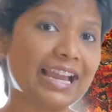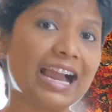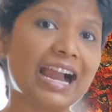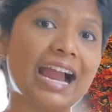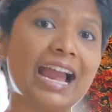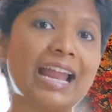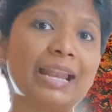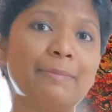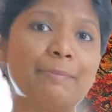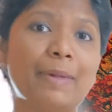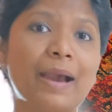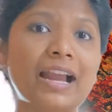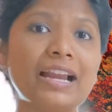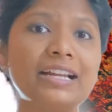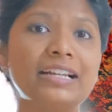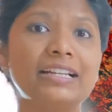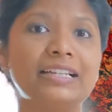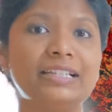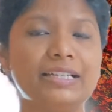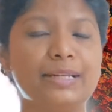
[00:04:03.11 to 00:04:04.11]
add
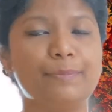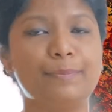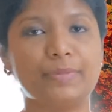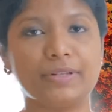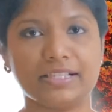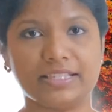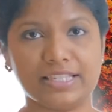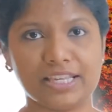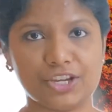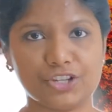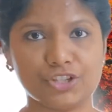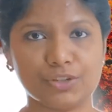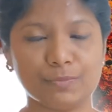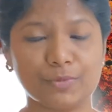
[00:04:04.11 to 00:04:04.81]
back depreciation,